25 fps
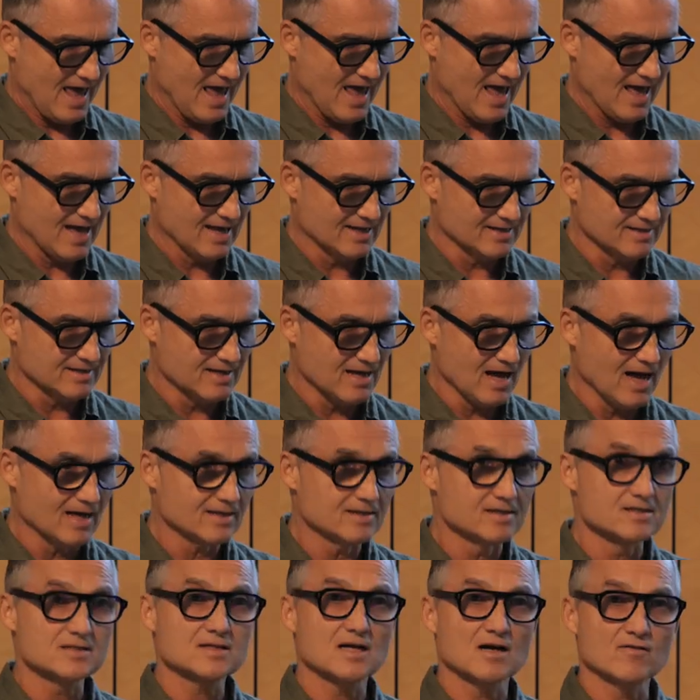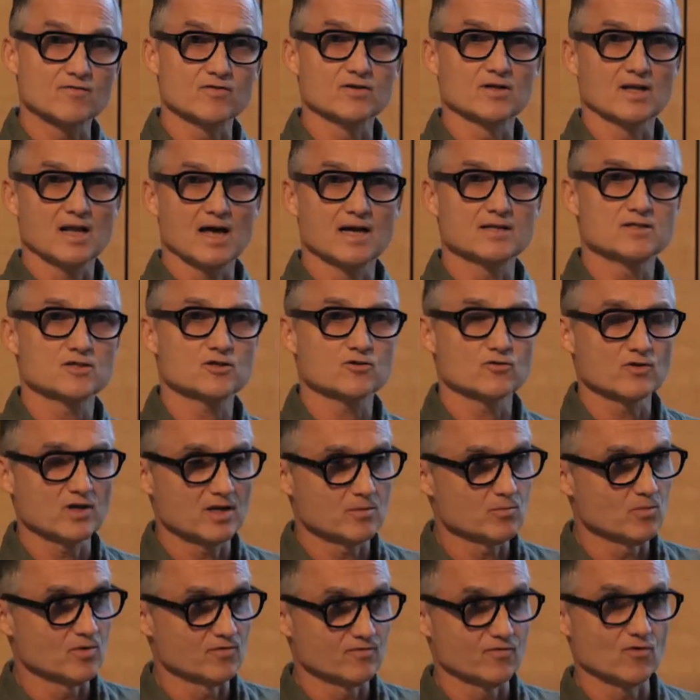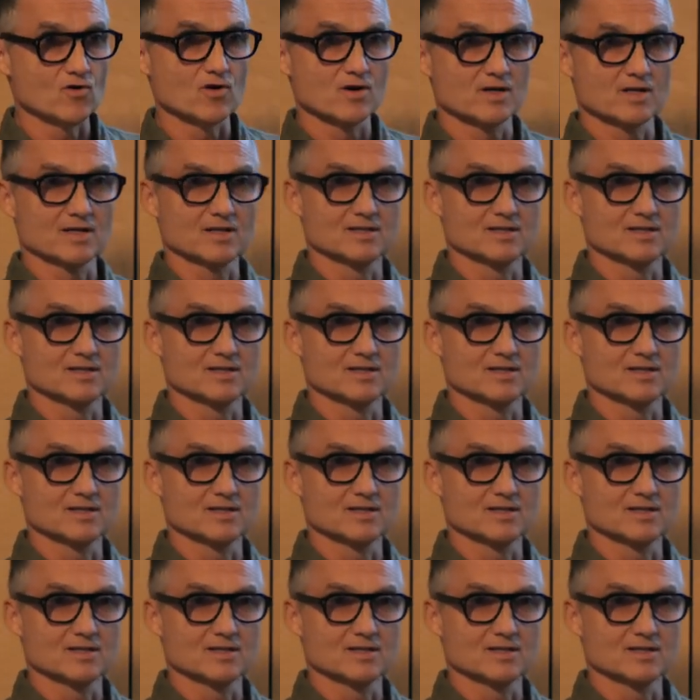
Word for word: And I discovered Lightstream before